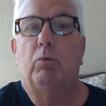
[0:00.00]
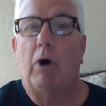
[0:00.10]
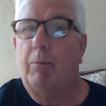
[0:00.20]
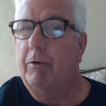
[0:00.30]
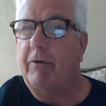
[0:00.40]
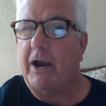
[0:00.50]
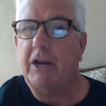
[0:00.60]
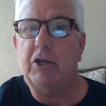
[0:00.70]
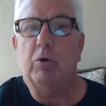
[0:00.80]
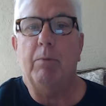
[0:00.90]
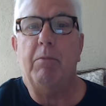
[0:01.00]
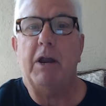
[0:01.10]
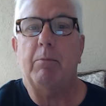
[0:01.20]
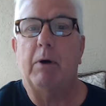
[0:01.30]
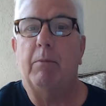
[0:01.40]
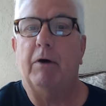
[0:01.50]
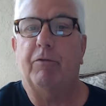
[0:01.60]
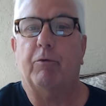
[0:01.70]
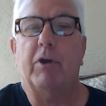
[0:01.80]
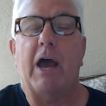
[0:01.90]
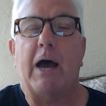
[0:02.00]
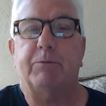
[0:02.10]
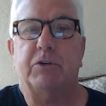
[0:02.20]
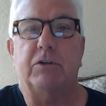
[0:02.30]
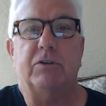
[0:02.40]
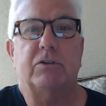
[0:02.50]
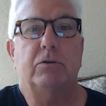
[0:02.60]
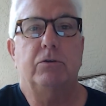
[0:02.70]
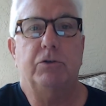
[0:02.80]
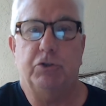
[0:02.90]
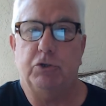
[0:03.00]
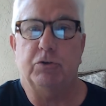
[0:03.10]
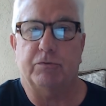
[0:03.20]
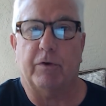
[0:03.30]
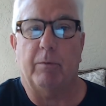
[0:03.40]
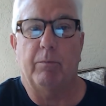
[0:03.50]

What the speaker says: while providing you a minimum of 3 options to choose from.